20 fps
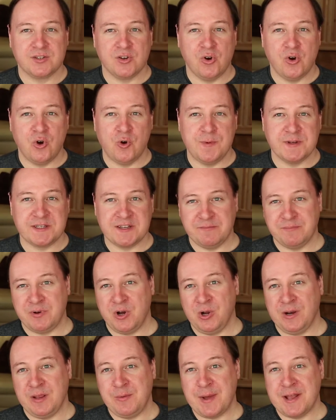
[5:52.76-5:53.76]
So my son
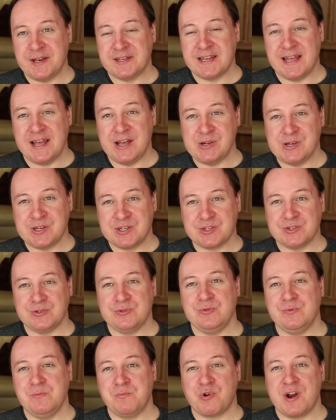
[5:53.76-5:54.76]
Pauline went down
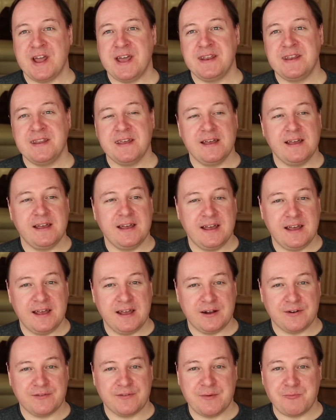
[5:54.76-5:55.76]
to
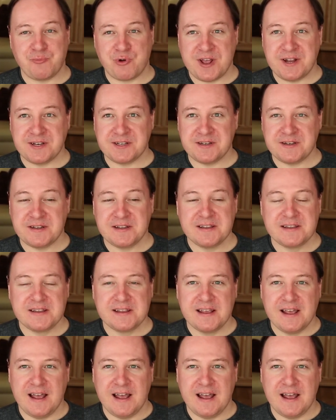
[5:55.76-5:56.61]
our friend Brendan,